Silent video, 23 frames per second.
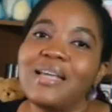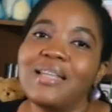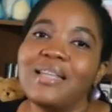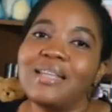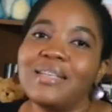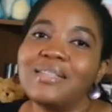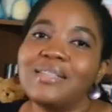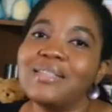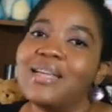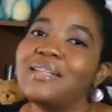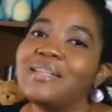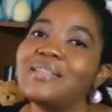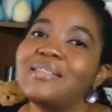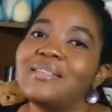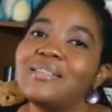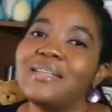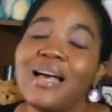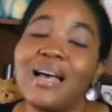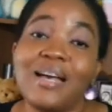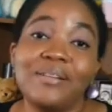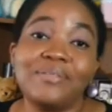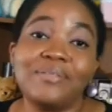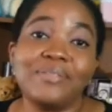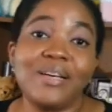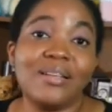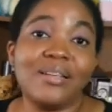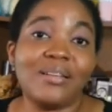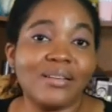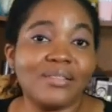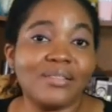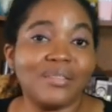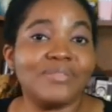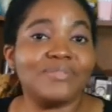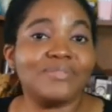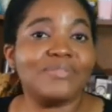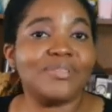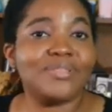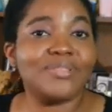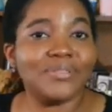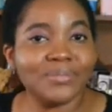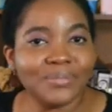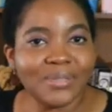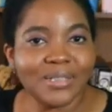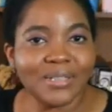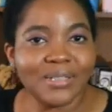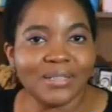they tend to have a lot of
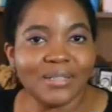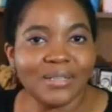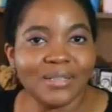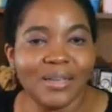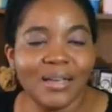juice.